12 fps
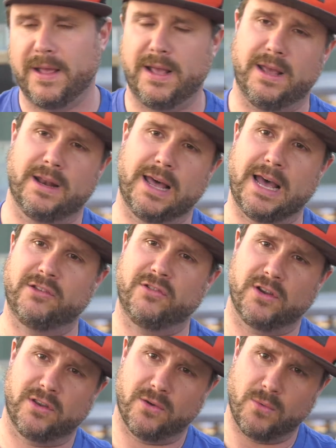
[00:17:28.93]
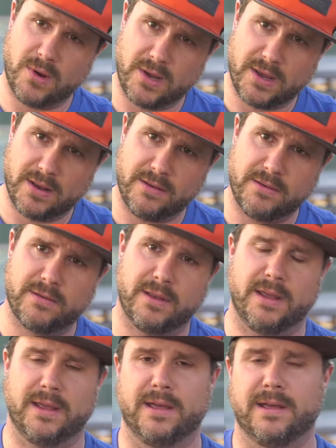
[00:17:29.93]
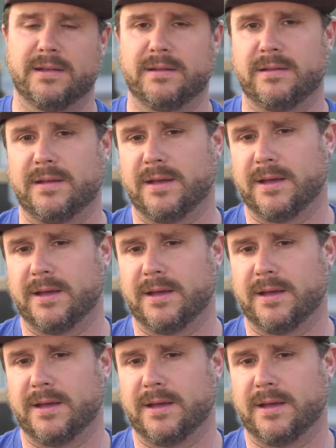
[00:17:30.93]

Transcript: and lodging in the wind and,